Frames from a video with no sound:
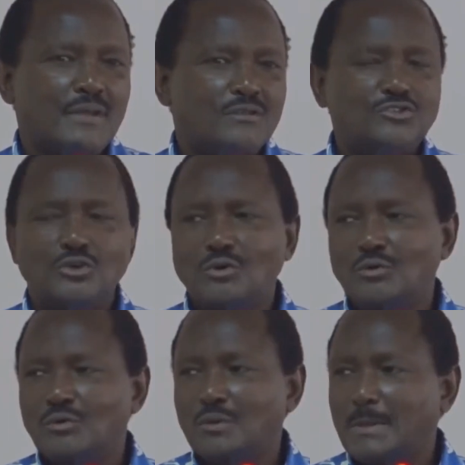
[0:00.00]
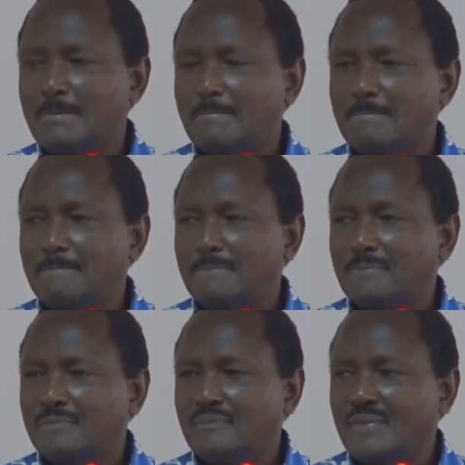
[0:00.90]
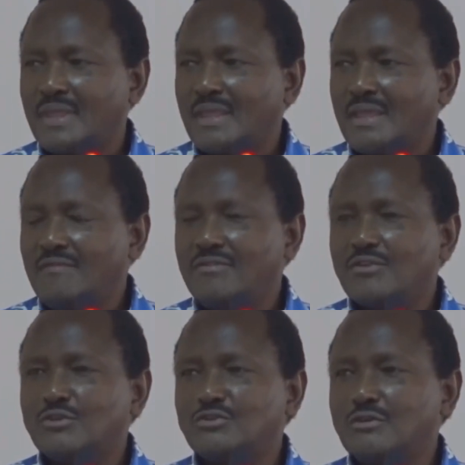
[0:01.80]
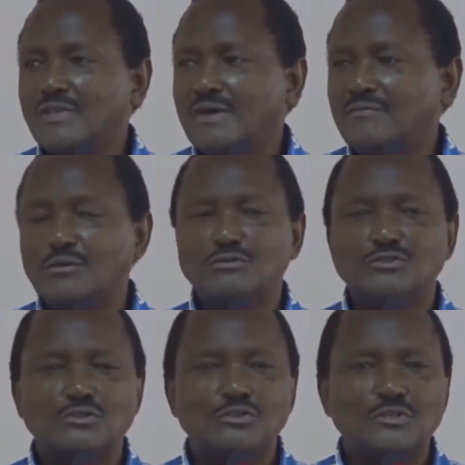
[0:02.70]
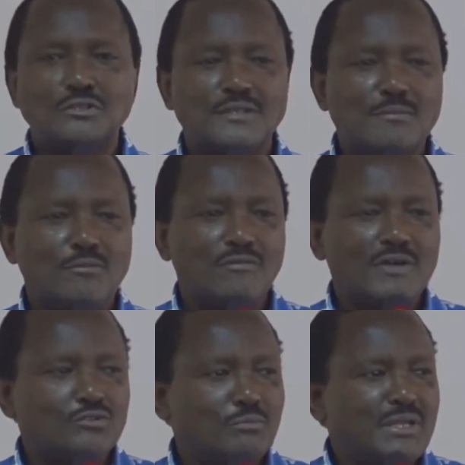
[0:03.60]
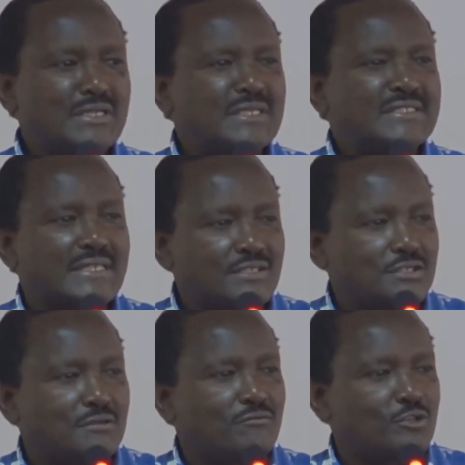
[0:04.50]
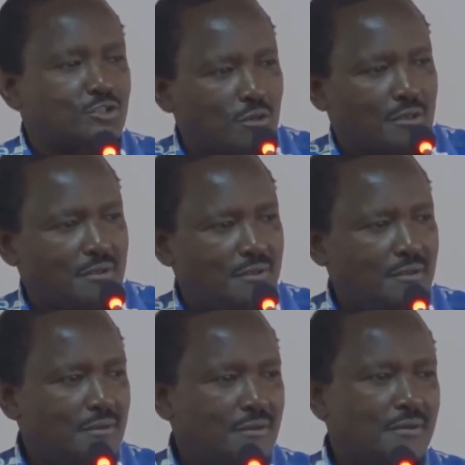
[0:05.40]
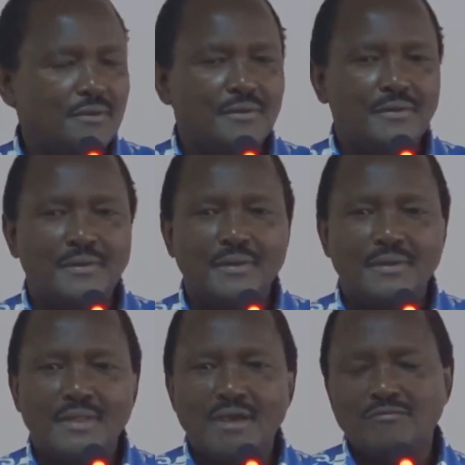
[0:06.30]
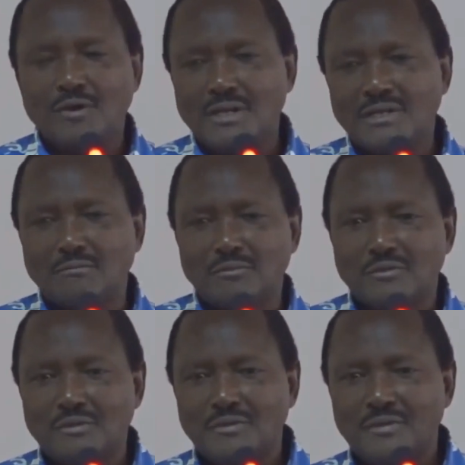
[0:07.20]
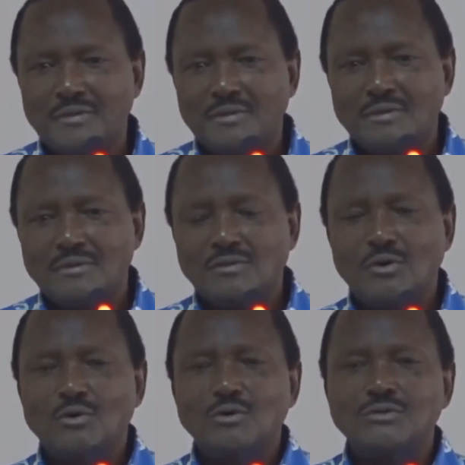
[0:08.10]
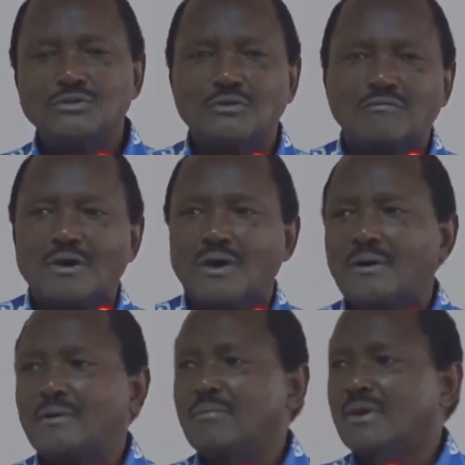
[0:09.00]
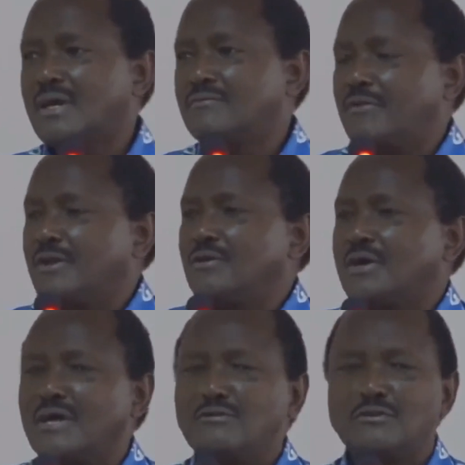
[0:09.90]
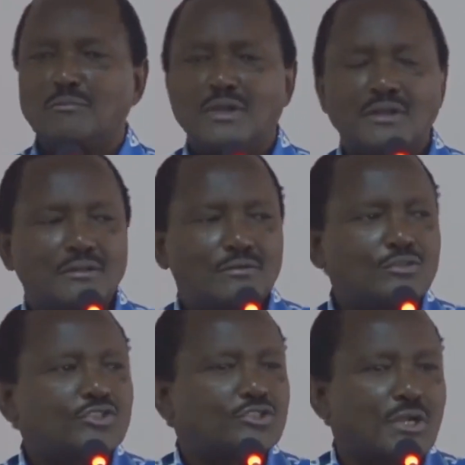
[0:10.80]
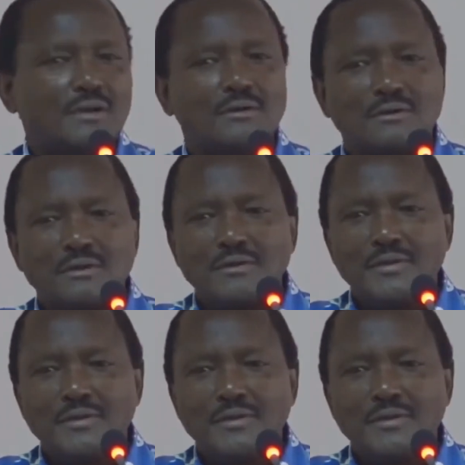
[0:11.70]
And so, if it was not that for Constitution, some of us would be in detention for sure. Therefore, Adams, those of our fellow countrymen who struggled